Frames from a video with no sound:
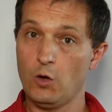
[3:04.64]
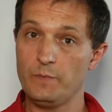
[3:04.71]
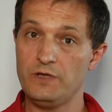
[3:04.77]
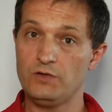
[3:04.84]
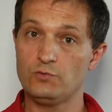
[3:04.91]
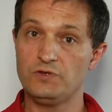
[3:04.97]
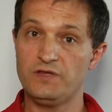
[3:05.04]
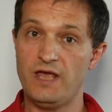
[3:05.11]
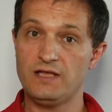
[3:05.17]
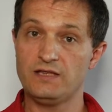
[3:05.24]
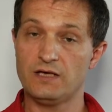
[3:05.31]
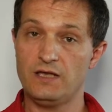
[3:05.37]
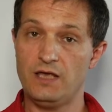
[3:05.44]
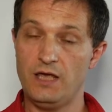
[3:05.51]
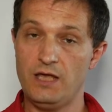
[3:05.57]
me to take
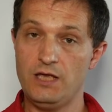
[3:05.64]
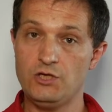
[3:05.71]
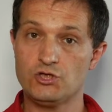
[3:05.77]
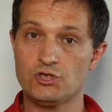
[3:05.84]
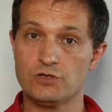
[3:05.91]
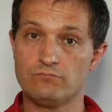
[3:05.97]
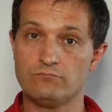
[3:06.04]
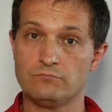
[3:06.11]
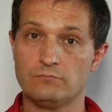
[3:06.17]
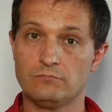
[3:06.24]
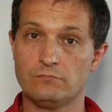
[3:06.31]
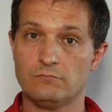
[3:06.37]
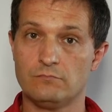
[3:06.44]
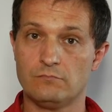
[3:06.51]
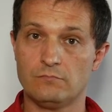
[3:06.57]
the cage
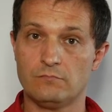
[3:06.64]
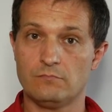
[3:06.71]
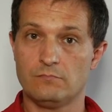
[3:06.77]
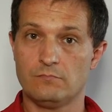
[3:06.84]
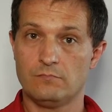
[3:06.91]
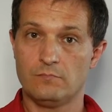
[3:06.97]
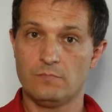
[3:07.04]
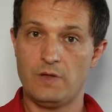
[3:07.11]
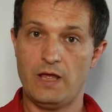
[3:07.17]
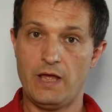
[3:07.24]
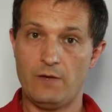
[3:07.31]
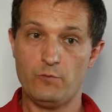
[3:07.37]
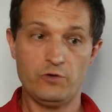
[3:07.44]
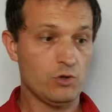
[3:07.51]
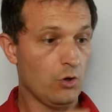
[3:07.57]

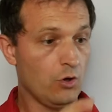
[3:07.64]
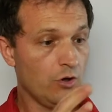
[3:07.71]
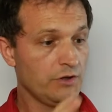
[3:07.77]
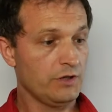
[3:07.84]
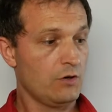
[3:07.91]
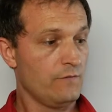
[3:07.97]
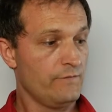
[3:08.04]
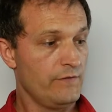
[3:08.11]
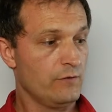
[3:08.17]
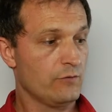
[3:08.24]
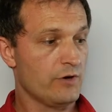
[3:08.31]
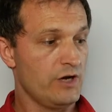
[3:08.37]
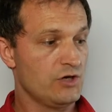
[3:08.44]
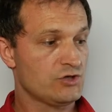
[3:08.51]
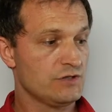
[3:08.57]
with all the
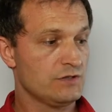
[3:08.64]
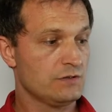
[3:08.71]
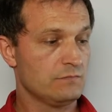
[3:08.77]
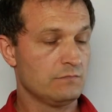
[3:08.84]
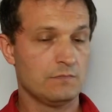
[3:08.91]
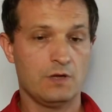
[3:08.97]
configurations